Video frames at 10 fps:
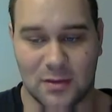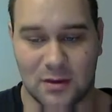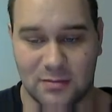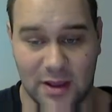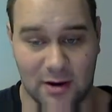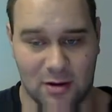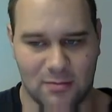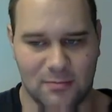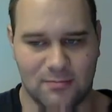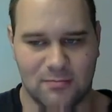They're
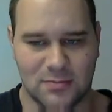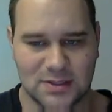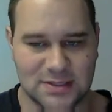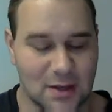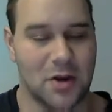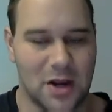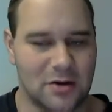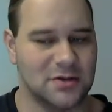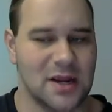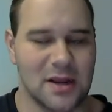somewhat
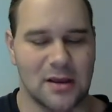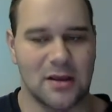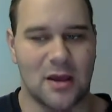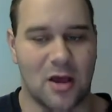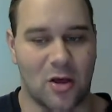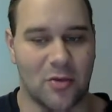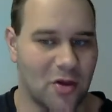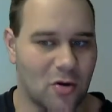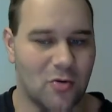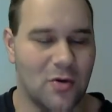entertaining,
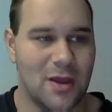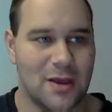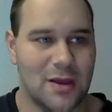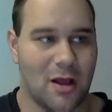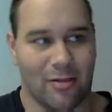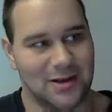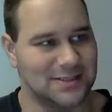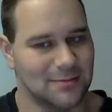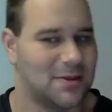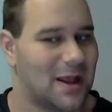although I'll let it
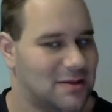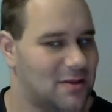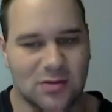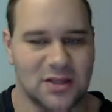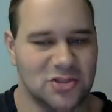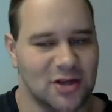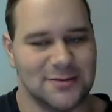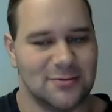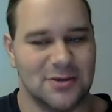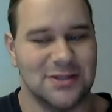slip that I don't think
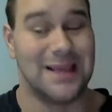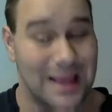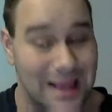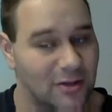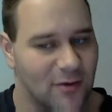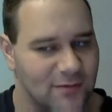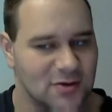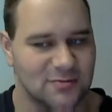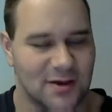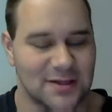Johnson wins either of
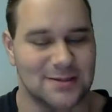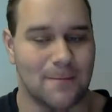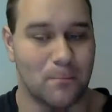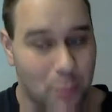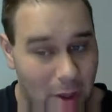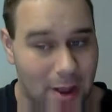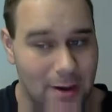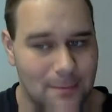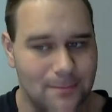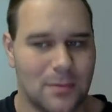those fights.
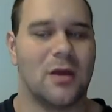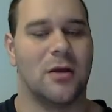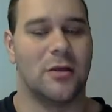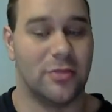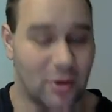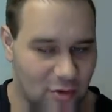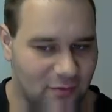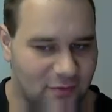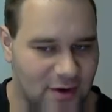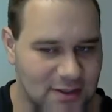But they're
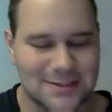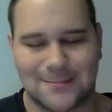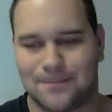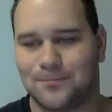good fights.